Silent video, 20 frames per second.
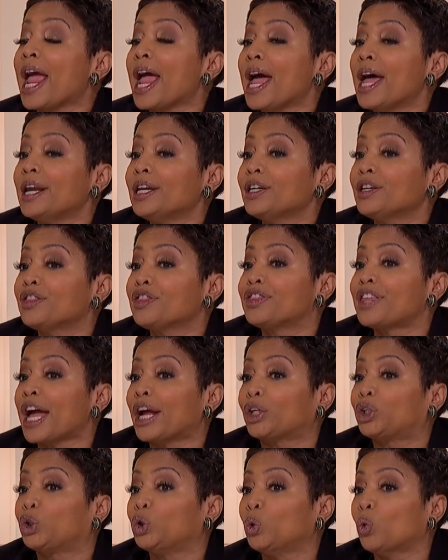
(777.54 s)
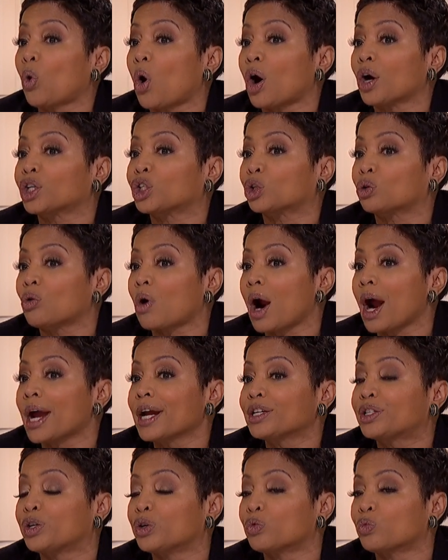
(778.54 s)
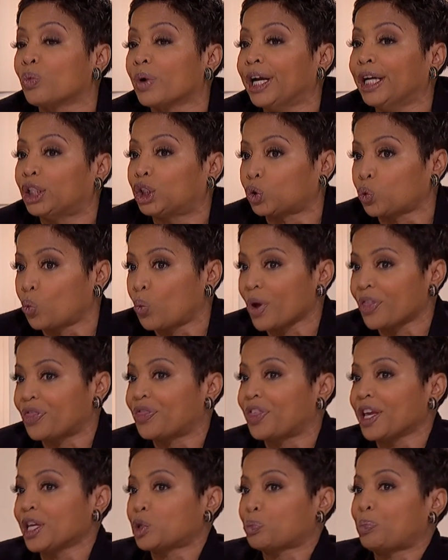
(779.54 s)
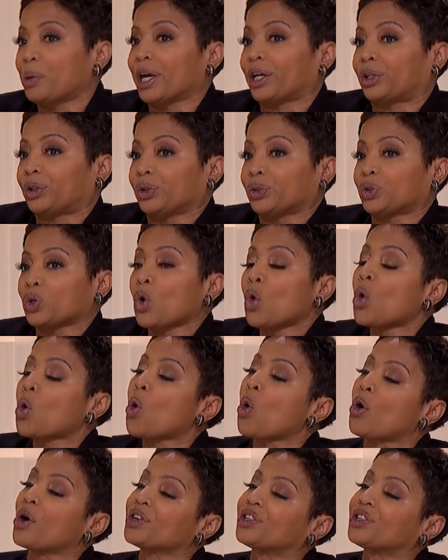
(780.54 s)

end that you are trying to reach with these pictures, or